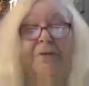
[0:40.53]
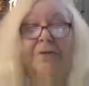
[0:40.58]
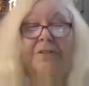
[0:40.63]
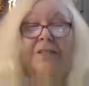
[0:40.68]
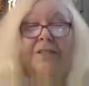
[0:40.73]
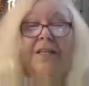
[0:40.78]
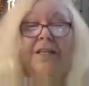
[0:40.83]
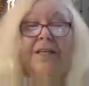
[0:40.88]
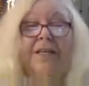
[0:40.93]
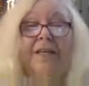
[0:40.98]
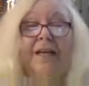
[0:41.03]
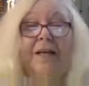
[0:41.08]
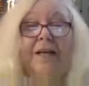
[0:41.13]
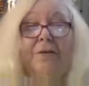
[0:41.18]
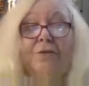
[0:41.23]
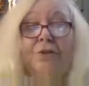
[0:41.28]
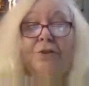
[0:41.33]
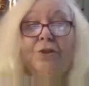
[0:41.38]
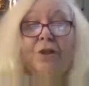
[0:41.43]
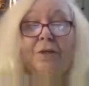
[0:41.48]
T.L.
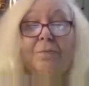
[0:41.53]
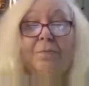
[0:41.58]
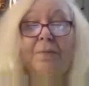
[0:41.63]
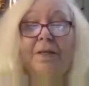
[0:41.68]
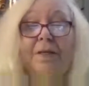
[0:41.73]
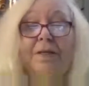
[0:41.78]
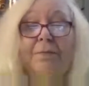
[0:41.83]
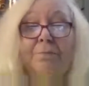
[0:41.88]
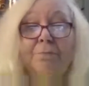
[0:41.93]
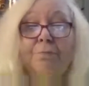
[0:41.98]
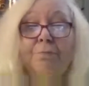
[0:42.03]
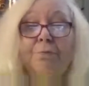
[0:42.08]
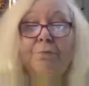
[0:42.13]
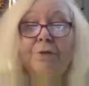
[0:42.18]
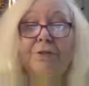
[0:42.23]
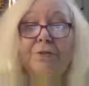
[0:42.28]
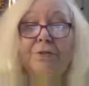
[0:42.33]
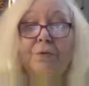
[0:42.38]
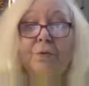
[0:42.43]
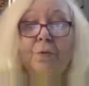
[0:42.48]
Suchman
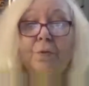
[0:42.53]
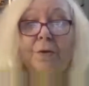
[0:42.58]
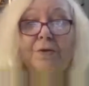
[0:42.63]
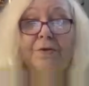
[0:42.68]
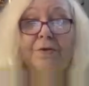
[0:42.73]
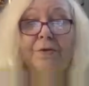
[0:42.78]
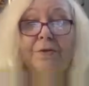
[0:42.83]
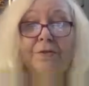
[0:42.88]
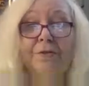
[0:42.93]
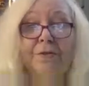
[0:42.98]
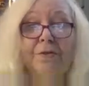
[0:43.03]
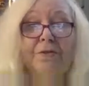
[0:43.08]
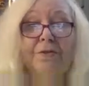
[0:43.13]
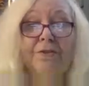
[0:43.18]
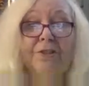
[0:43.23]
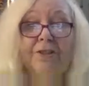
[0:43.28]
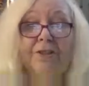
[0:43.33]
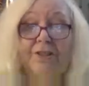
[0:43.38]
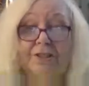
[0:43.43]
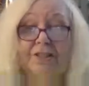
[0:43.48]
Preschool Wonders or
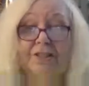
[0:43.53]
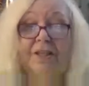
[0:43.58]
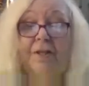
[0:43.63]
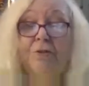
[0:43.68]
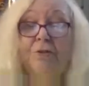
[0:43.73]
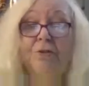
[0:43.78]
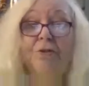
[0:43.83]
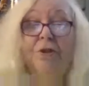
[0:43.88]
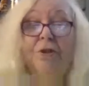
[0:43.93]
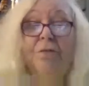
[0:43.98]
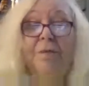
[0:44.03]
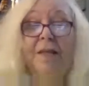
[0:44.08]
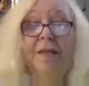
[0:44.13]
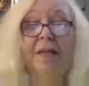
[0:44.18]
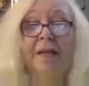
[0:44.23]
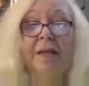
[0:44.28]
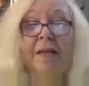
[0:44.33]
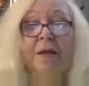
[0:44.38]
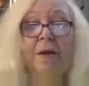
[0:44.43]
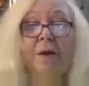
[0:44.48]
just T.L. Suchman,
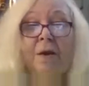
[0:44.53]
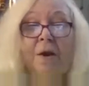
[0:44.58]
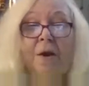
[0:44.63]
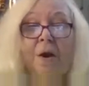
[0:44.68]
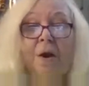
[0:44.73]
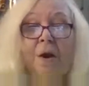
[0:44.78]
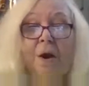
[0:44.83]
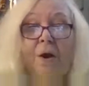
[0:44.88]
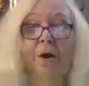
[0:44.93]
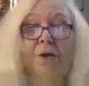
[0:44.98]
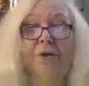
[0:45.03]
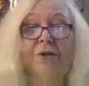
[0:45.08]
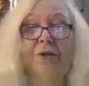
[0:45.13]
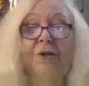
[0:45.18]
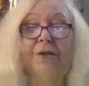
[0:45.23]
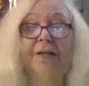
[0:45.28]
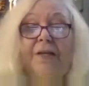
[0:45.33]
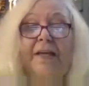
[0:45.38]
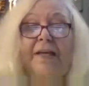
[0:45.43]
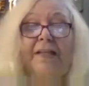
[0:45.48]
or you can
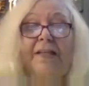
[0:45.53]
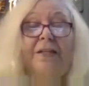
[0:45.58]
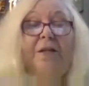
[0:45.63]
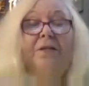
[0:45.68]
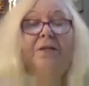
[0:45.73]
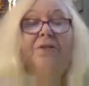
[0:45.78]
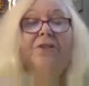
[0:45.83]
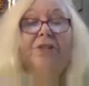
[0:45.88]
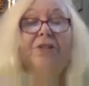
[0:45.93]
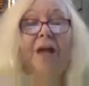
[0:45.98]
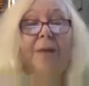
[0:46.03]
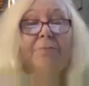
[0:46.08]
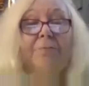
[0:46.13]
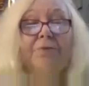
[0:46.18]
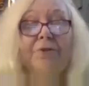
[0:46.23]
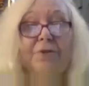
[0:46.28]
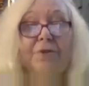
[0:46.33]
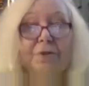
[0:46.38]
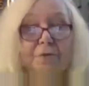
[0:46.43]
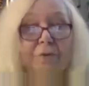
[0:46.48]
get it on Shop
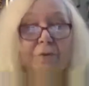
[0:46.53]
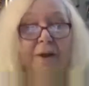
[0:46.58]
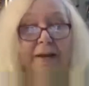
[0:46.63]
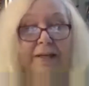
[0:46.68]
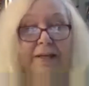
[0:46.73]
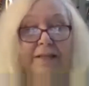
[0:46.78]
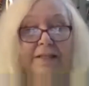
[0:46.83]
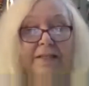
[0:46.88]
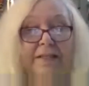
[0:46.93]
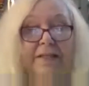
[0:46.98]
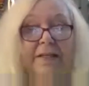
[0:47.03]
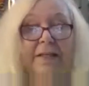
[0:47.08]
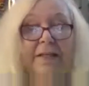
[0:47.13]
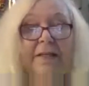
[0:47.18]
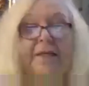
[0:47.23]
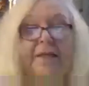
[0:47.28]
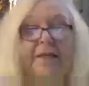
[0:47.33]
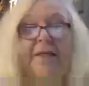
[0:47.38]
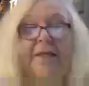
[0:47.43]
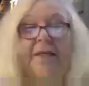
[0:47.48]
to the Right,
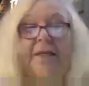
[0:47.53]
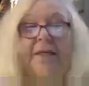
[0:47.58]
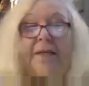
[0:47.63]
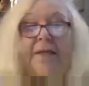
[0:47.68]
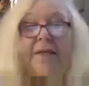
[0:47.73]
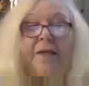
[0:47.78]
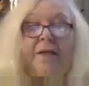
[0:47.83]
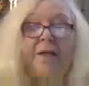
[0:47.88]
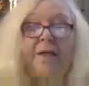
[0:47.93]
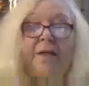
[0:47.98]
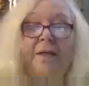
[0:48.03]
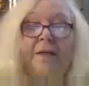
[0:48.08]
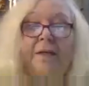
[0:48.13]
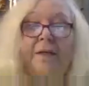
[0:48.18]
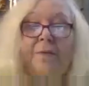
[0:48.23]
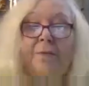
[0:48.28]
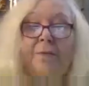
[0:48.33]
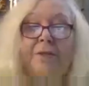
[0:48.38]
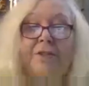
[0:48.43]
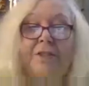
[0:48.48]

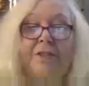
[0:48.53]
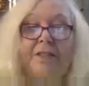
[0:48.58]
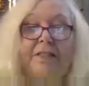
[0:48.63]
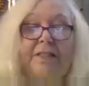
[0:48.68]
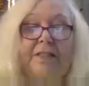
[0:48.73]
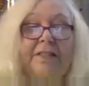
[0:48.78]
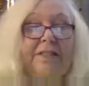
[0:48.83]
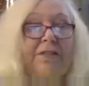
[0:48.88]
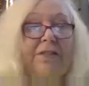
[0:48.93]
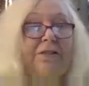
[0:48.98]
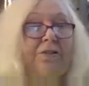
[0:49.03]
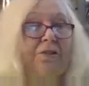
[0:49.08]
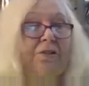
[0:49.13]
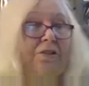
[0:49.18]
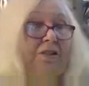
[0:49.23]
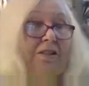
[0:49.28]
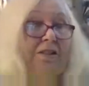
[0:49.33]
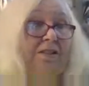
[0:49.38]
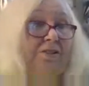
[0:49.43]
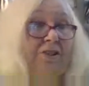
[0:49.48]
which is you
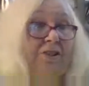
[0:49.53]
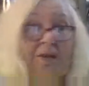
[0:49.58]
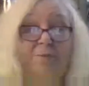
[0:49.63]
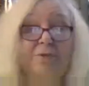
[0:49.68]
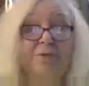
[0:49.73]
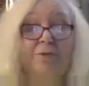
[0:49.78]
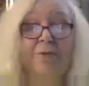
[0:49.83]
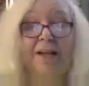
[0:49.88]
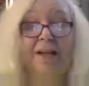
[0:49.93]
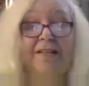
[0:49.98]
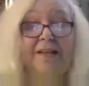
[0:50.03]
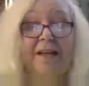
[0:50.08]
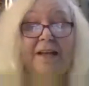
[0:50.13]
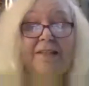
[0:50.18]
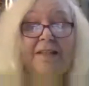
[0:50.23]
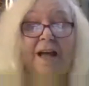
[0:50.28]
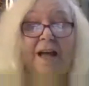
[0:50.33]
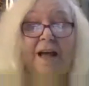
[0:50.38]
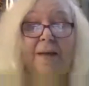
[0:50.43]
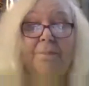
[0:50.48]
just
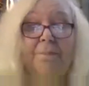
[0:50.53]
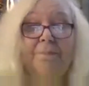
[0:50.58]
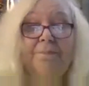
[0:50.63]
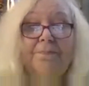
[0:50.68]
shoptotheright.com.